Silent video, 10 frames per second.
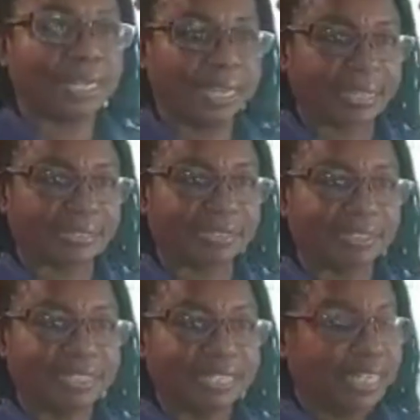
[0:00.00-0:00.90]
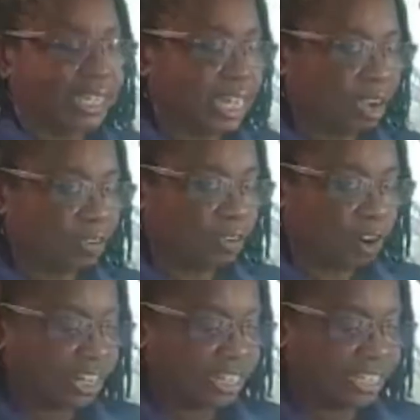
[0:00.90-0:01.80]
Health. Now
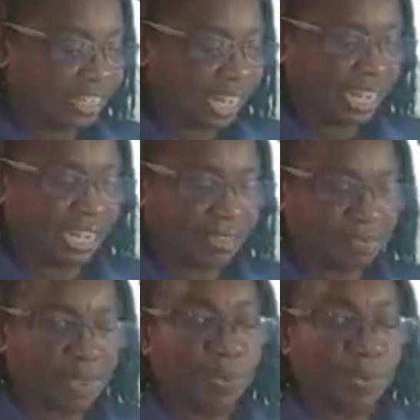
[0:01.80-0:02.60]
for today,